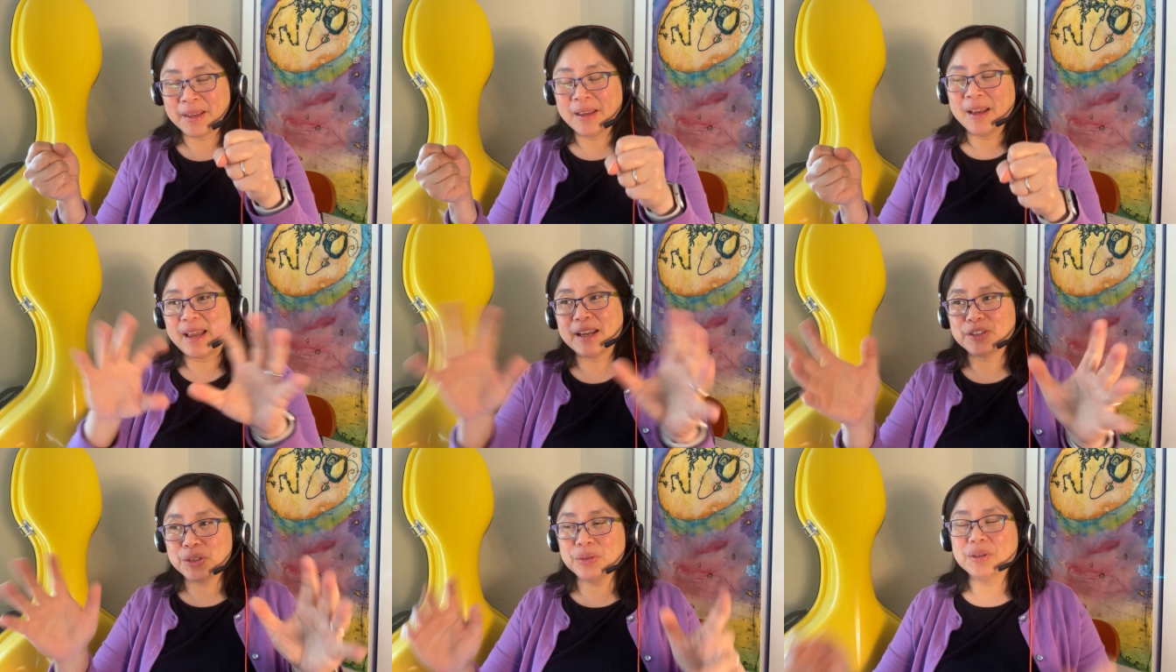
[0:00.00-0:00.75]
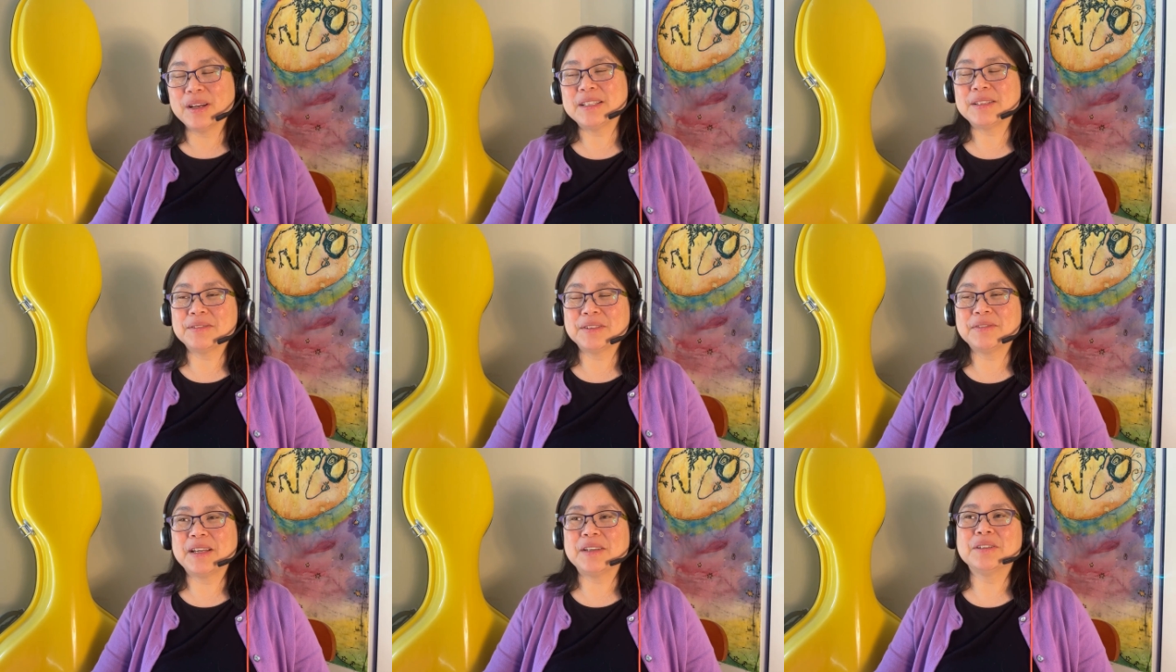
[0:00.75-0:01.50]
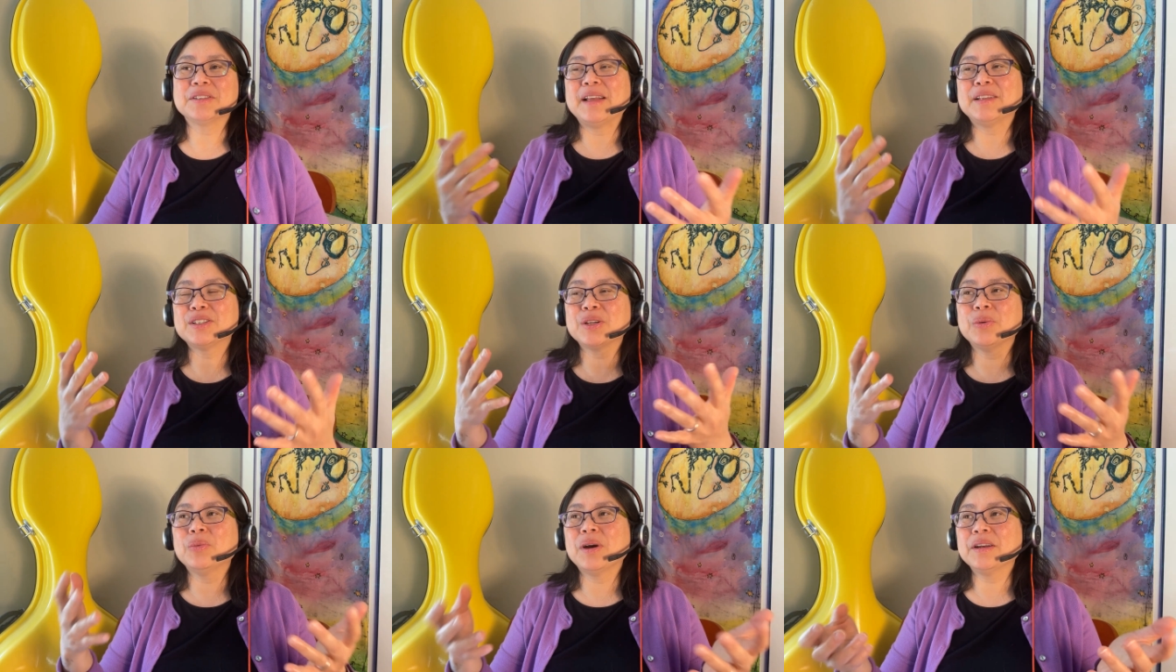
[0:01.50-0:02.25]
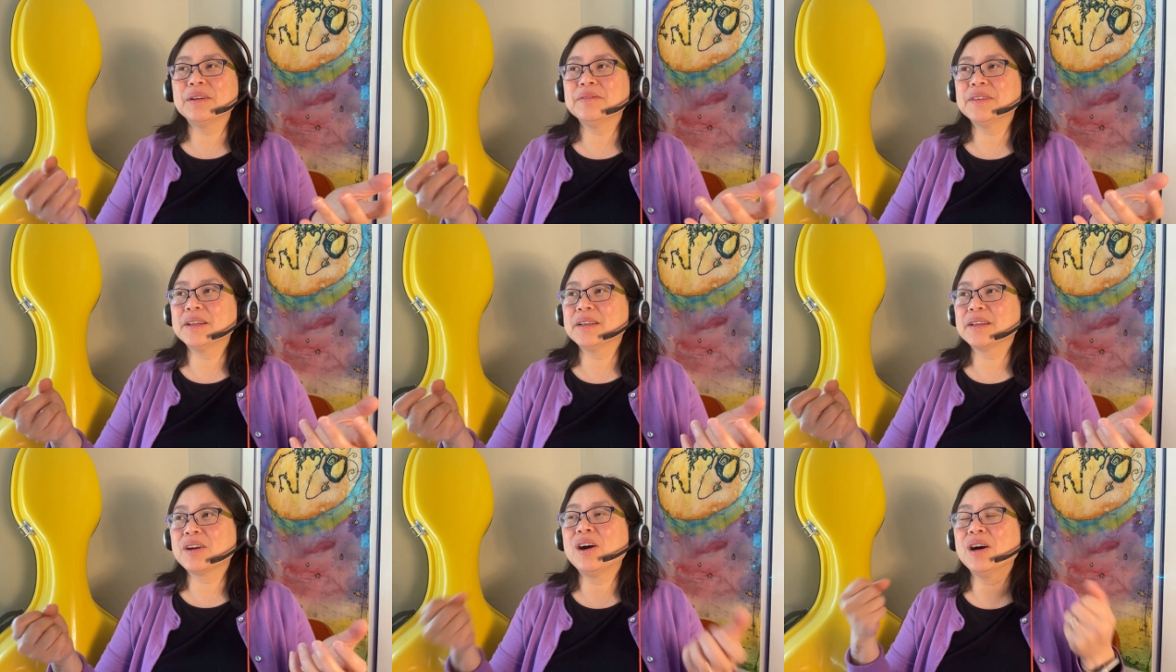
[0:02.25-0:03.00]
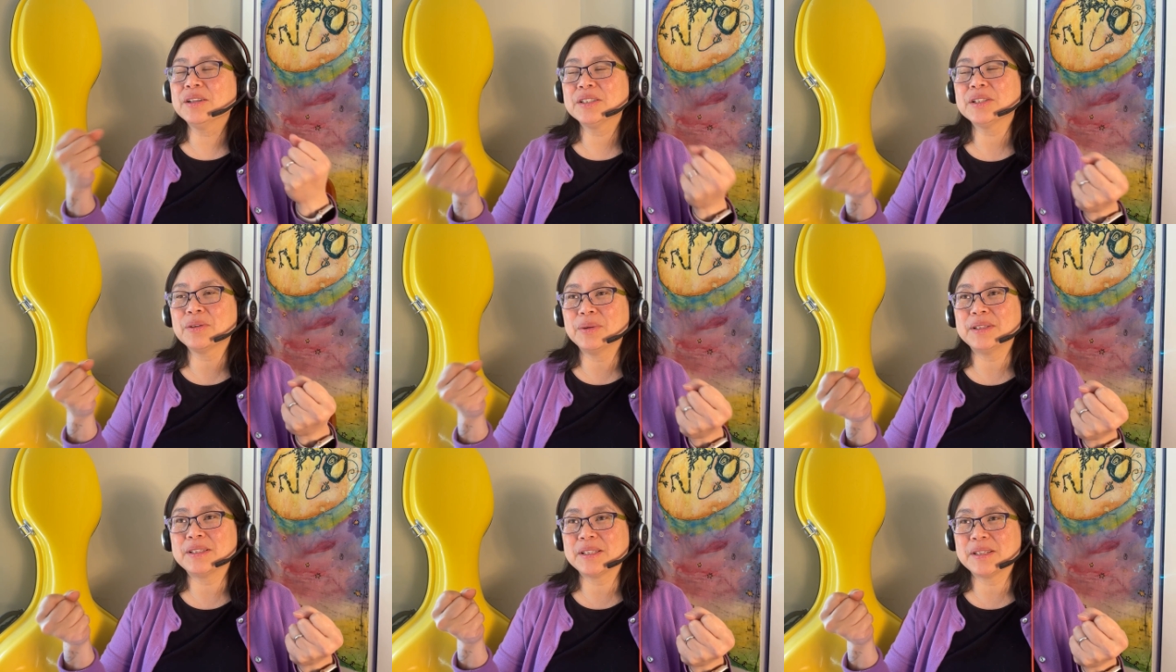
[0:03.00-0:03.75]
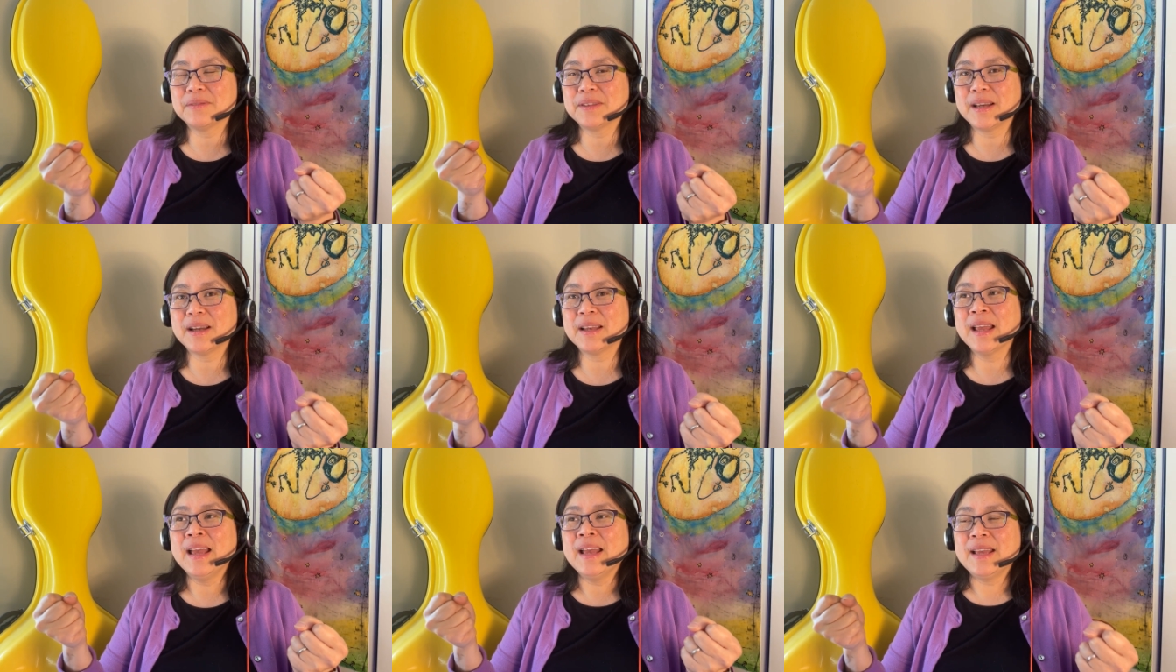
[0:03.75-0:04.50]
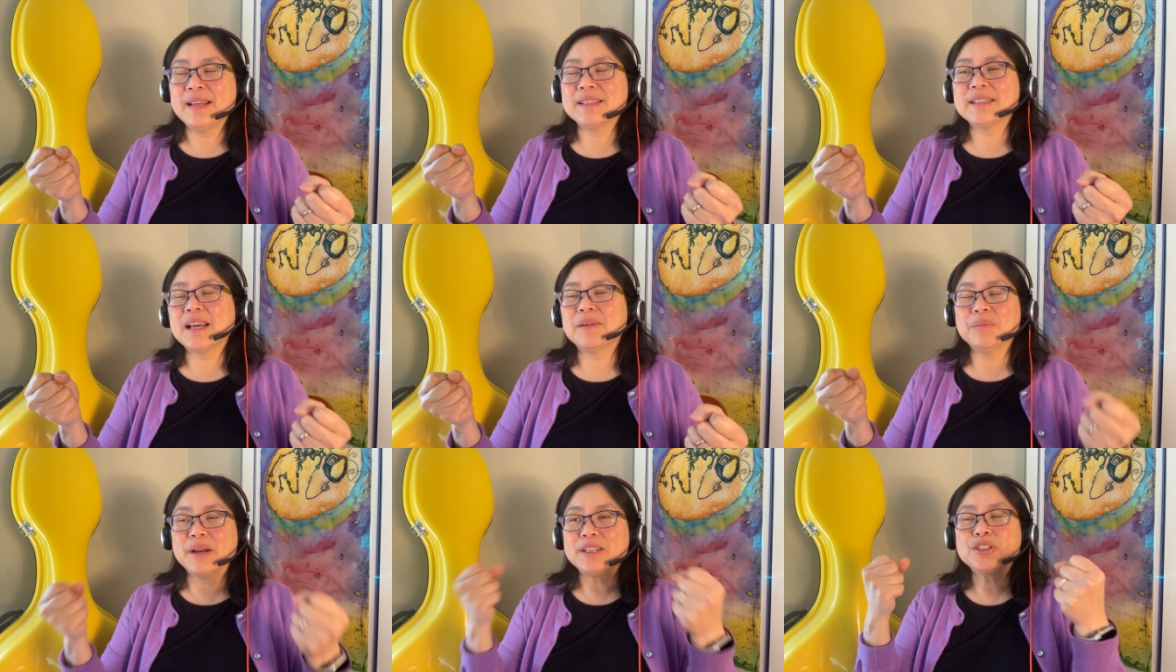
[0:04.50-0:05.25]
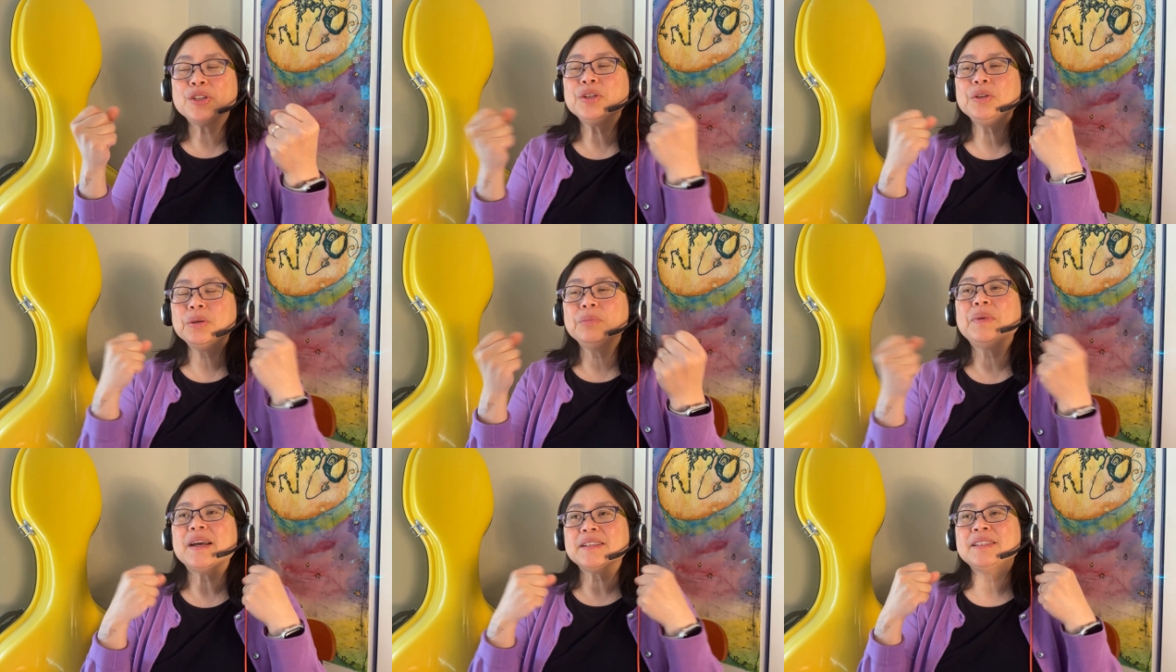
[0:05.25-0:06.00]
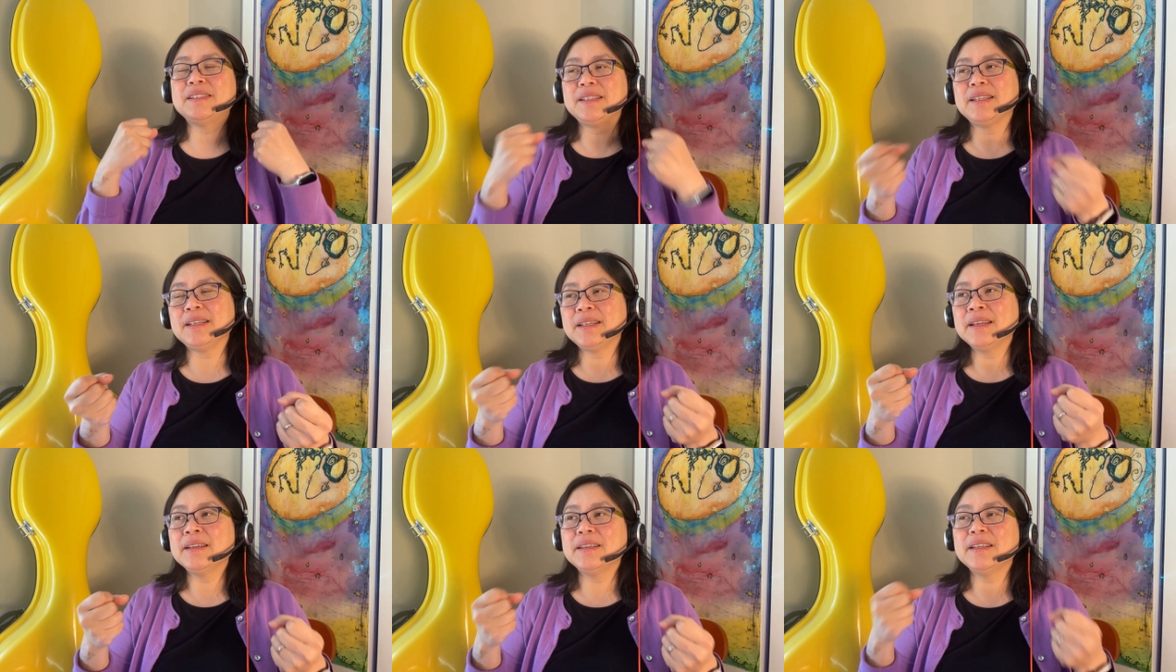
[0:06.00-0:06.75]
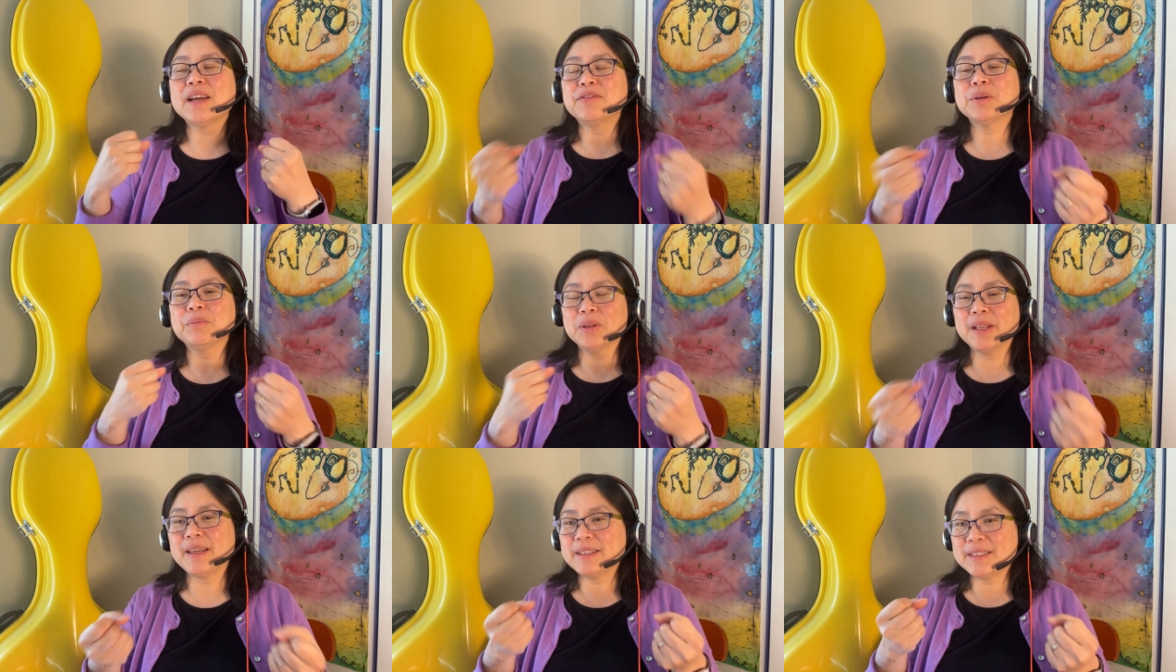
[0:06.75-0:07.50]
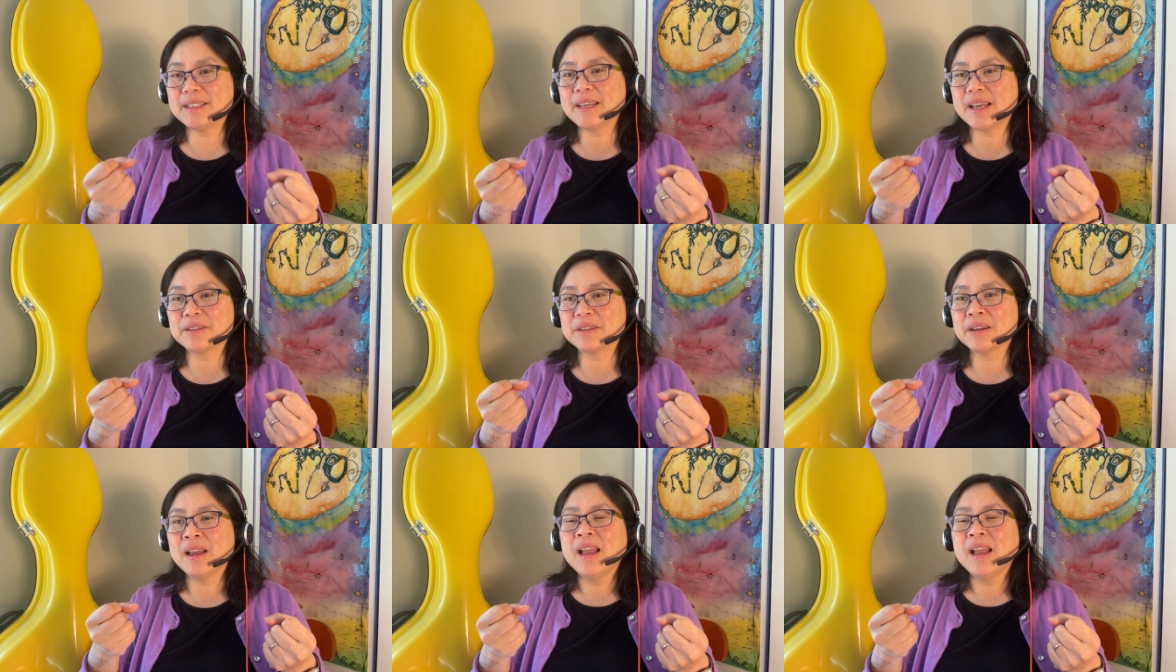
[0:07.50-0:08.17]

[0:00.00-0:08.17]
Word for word: Sure. I had two lines of defenders. And so one of the consequences of that is that my two best D never played together.